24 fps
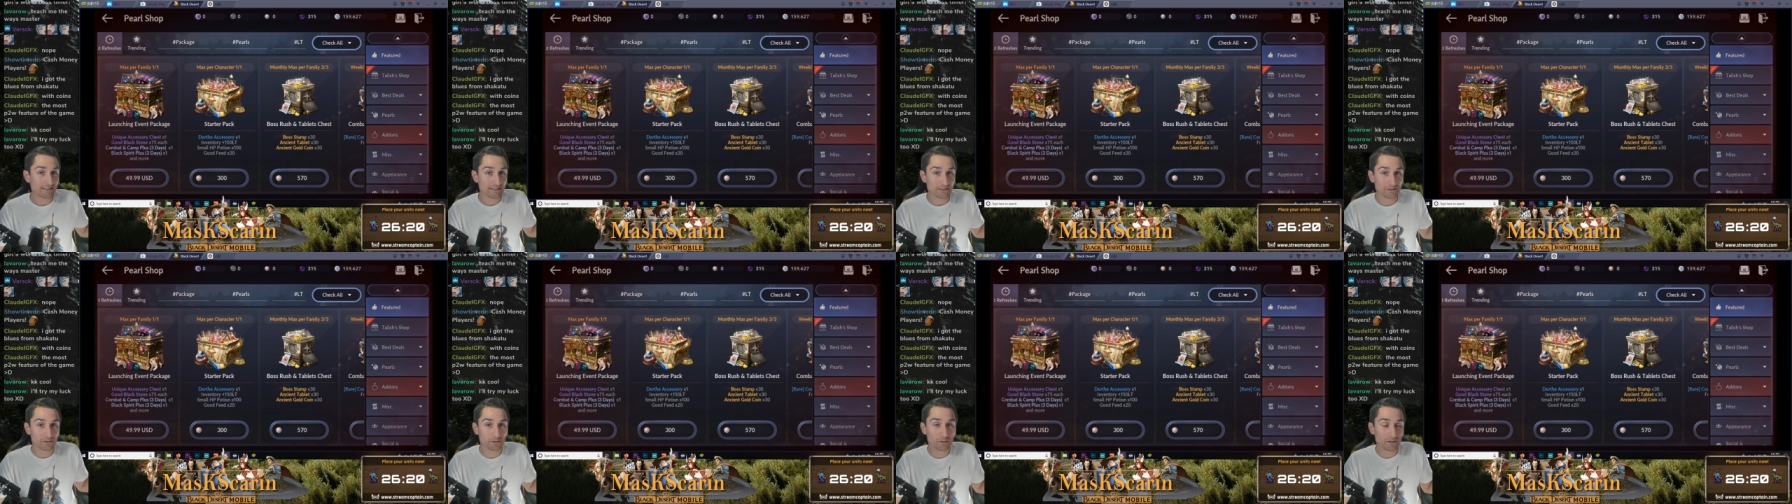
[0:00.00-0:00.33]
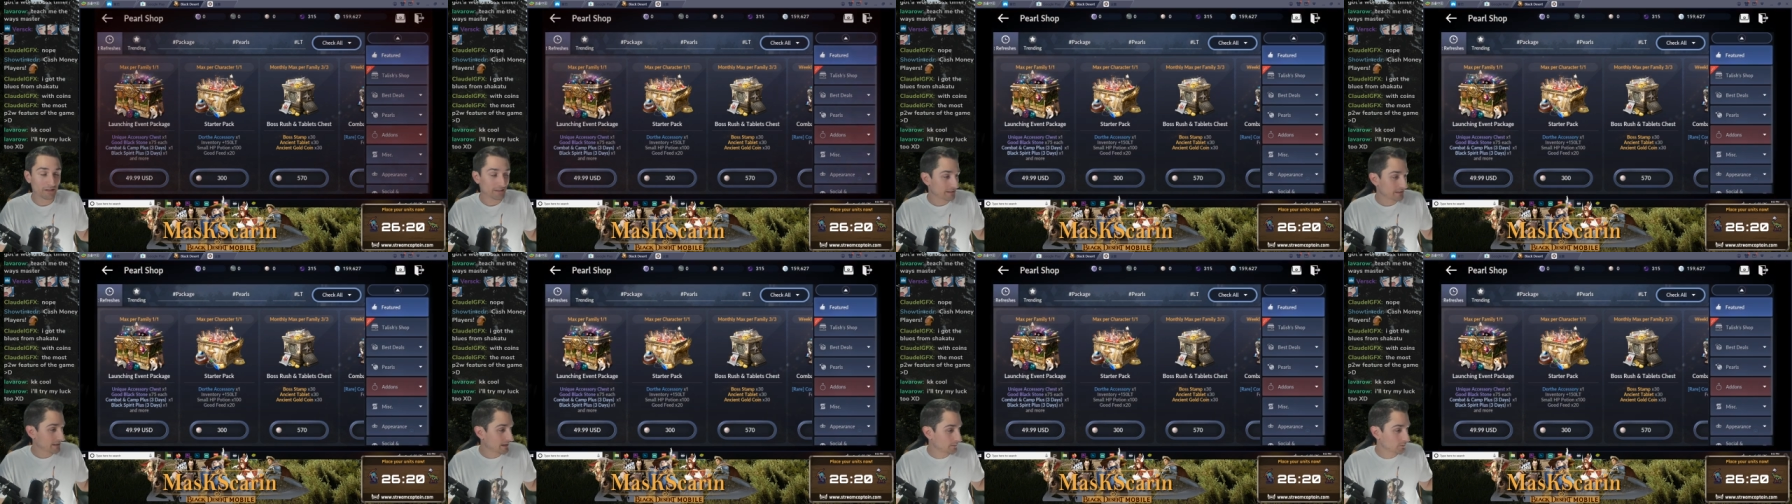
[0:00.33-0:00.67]
do
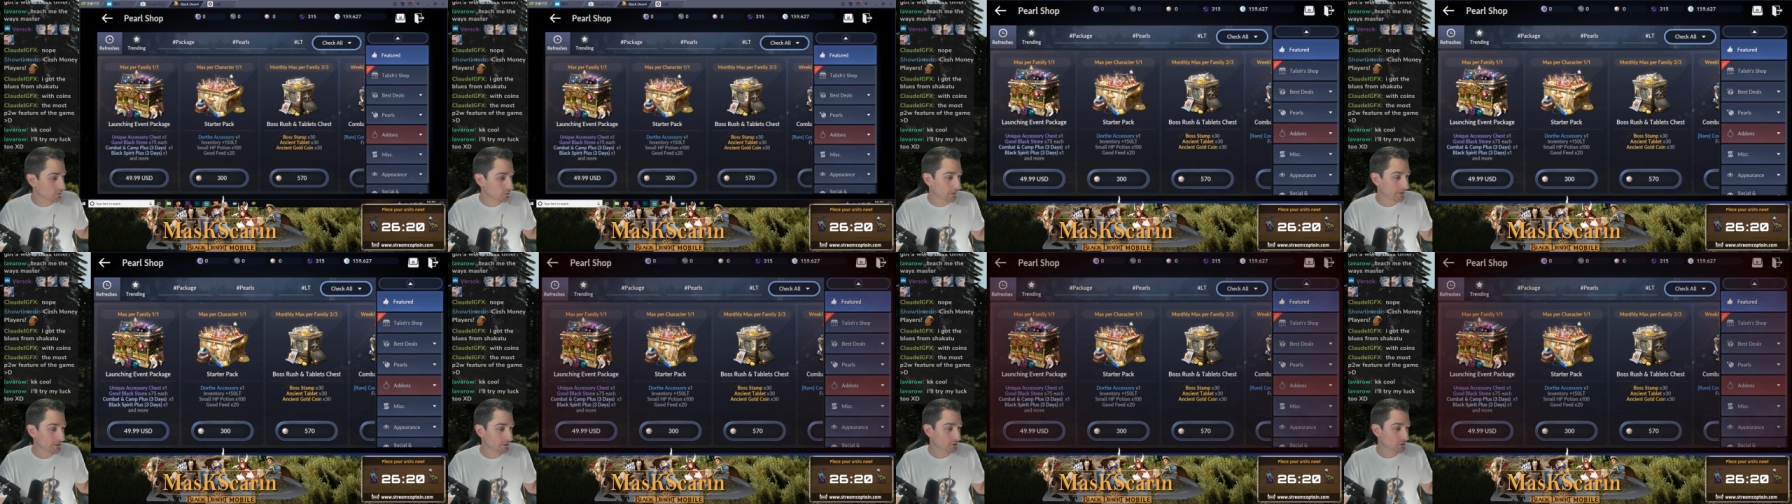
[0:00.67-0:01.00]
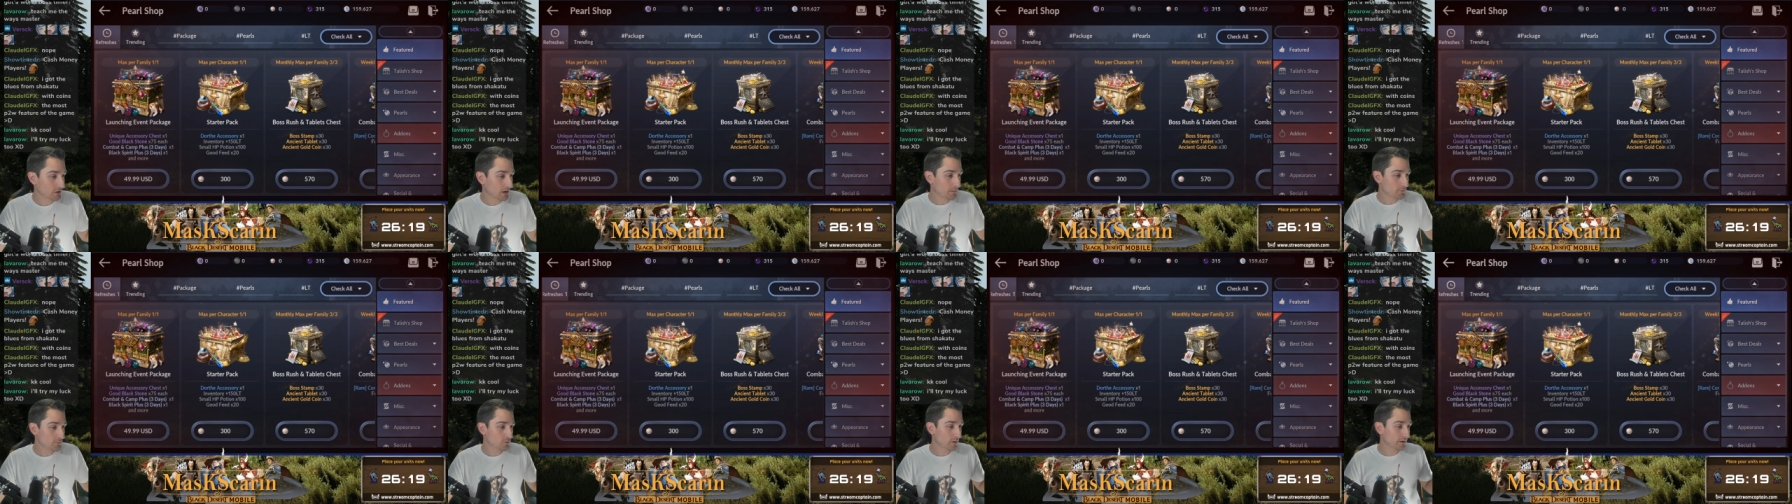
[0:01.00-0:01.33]
it. Come join
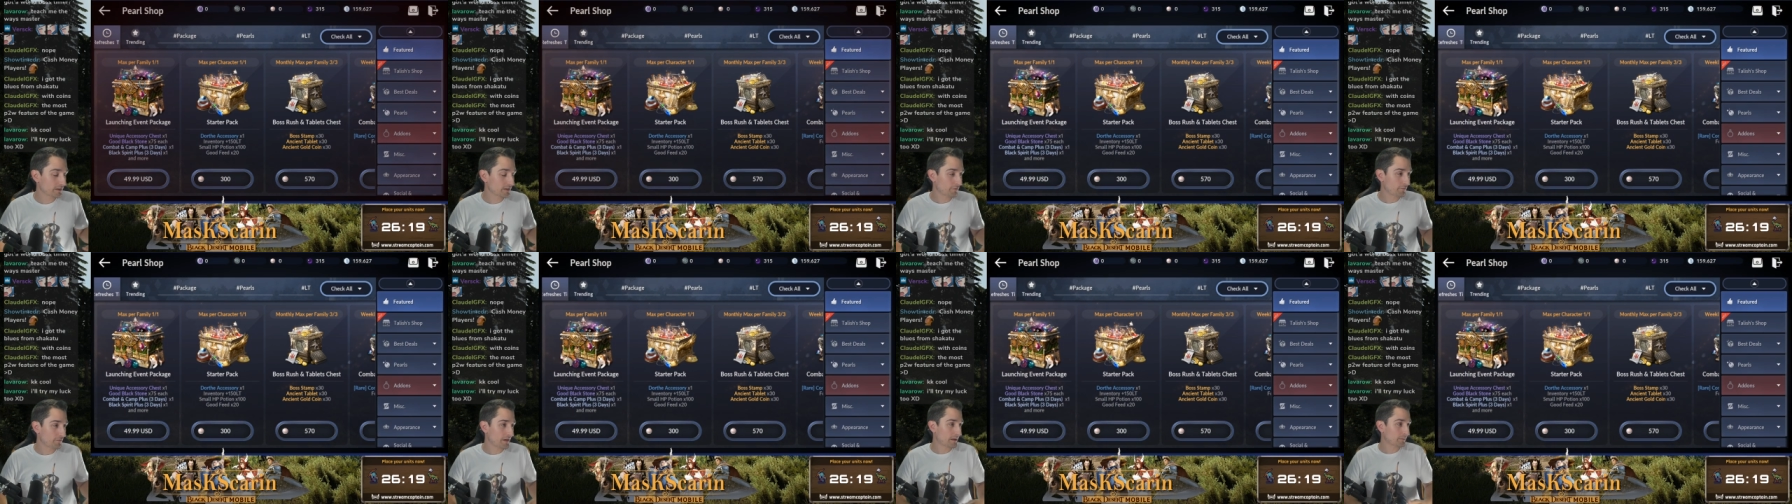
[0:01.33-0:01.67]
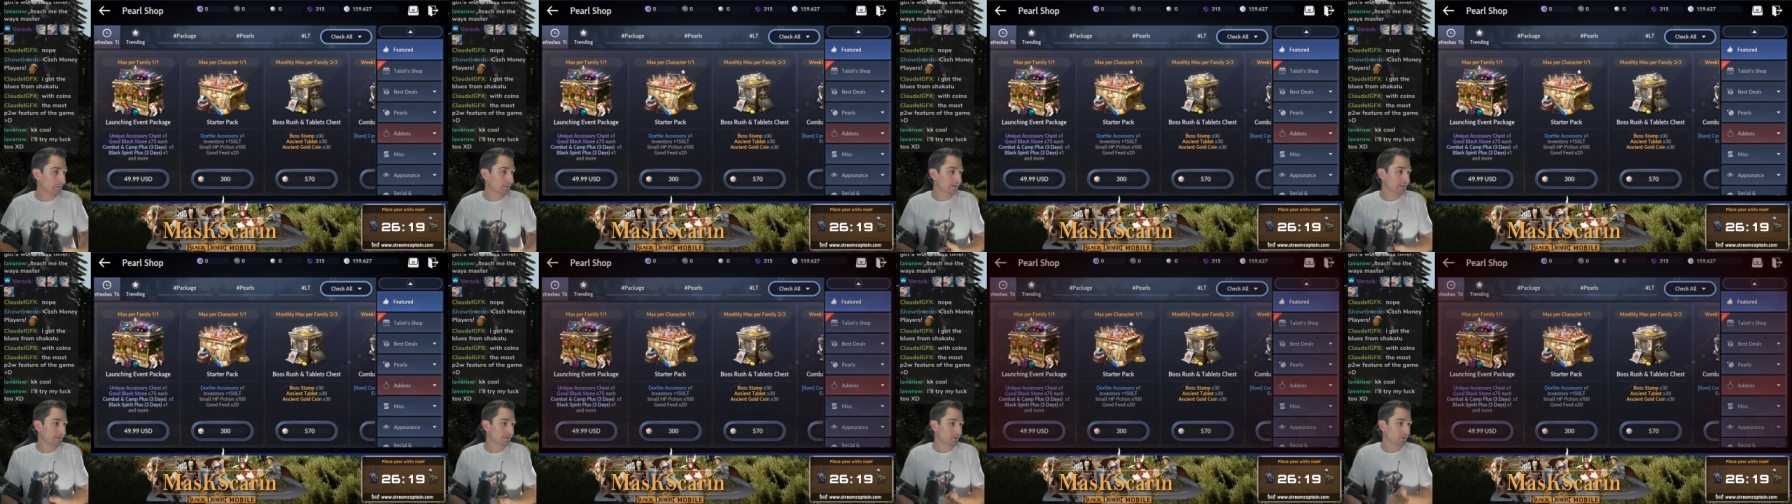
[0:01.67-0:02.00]
come join the
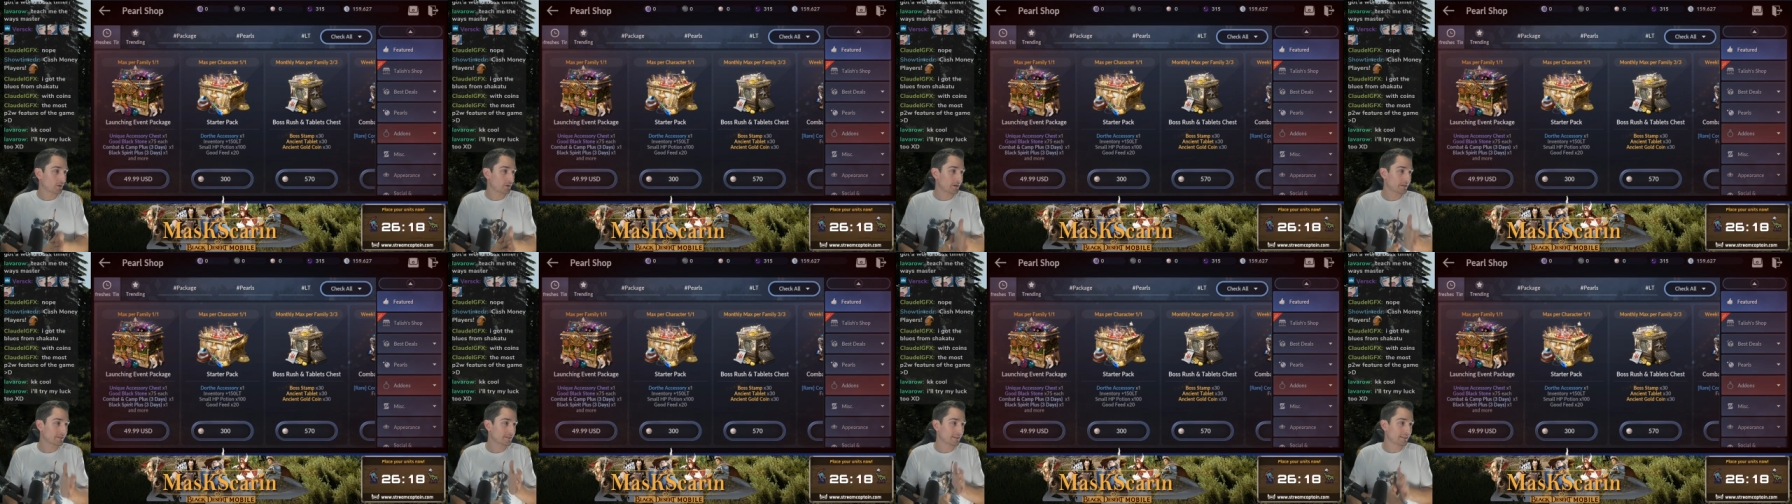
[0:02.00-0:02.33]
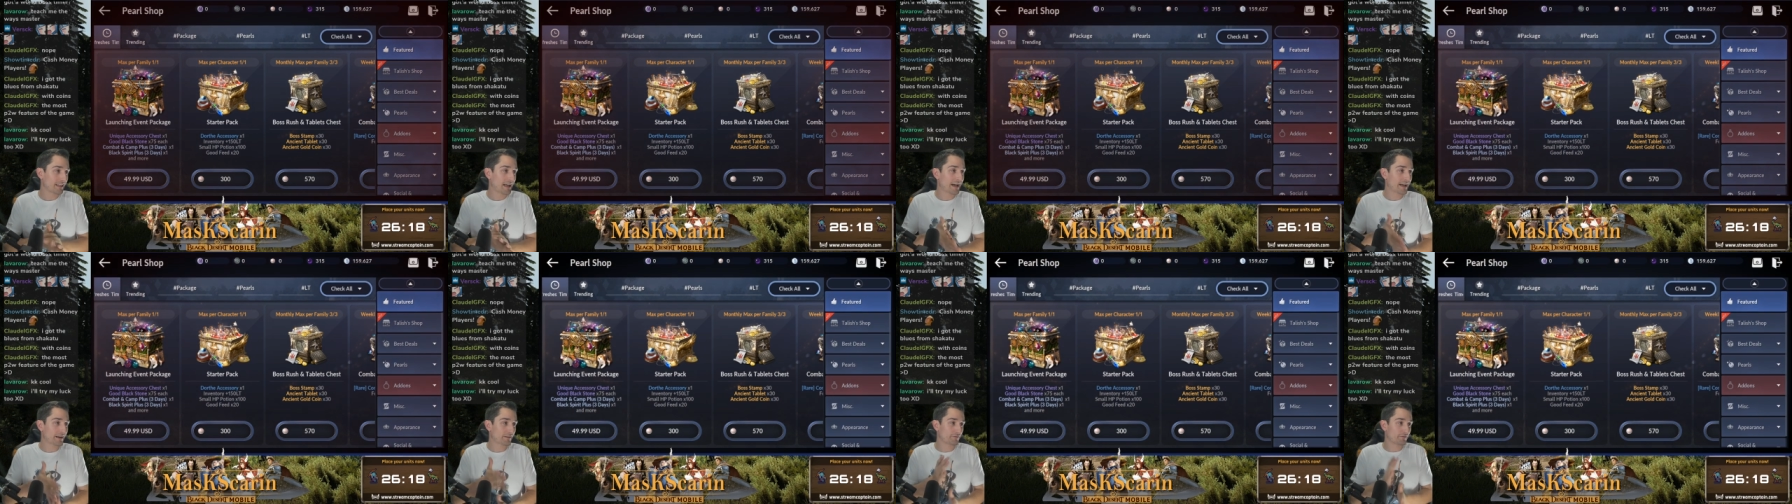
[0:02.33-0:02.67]
family Discord. It's a
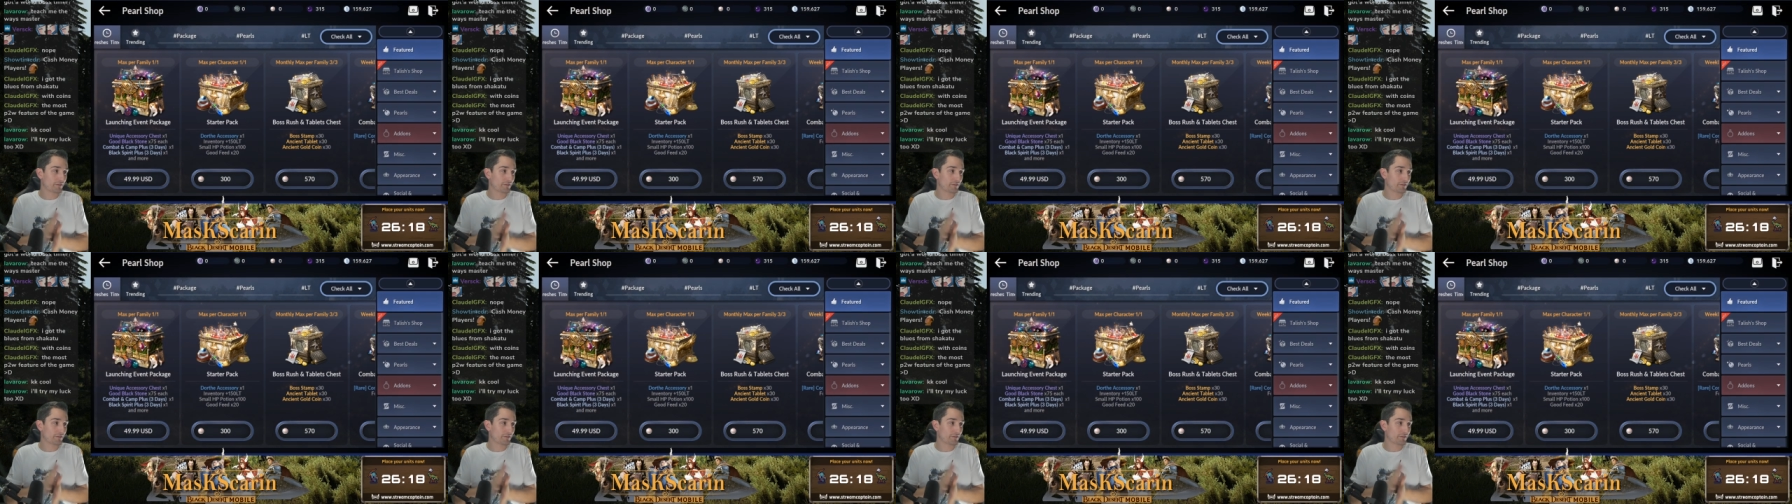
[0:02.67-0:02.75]
lot of